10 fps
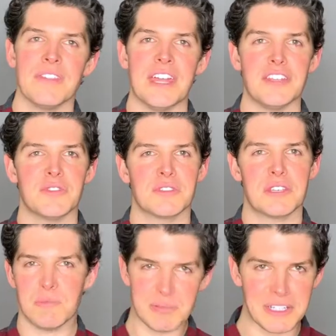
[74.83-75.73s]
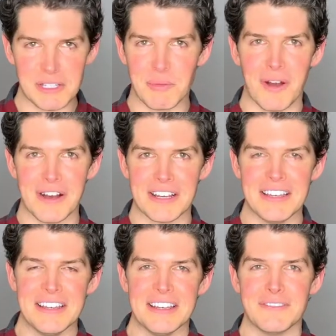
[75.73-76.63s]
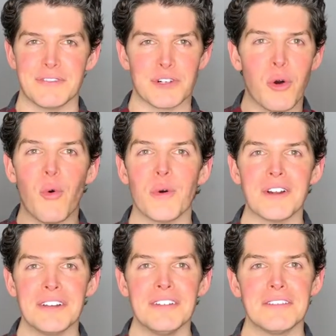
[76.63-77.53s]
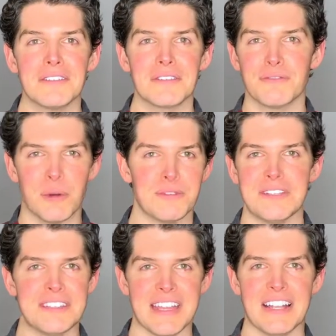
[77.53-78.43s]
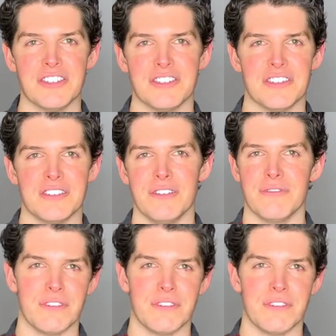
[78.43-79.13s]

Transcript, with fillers: That is completely wrong. For corn, frozen is not just as good.